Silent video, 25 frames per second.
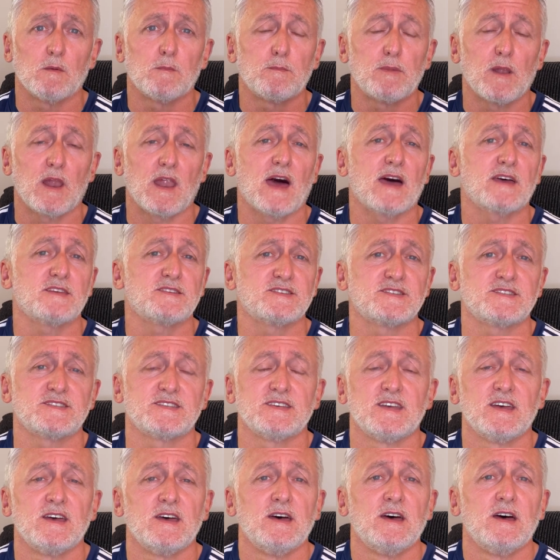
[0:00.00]
plus
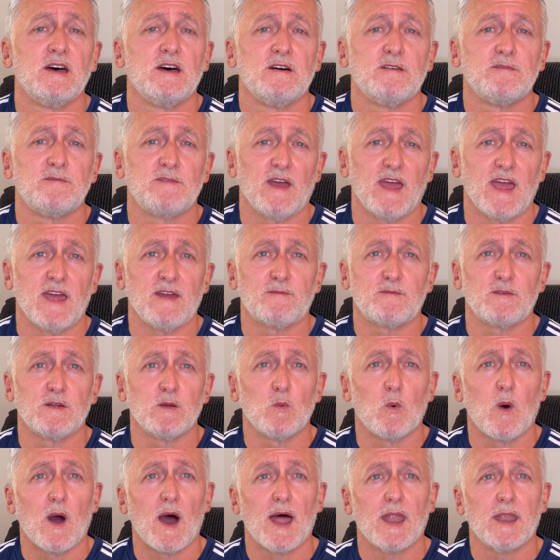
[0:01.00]
for
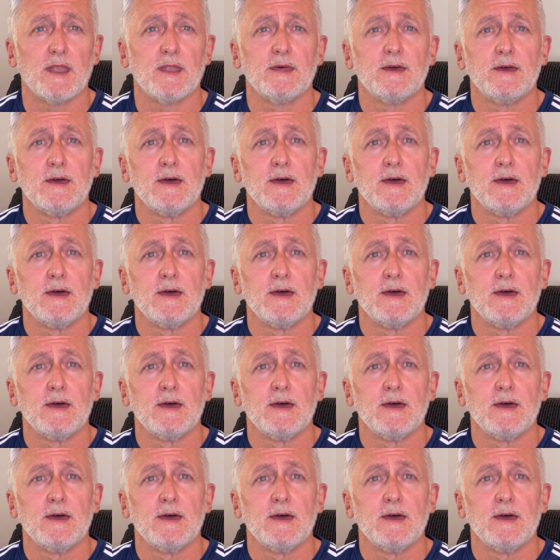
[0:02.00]
everyone.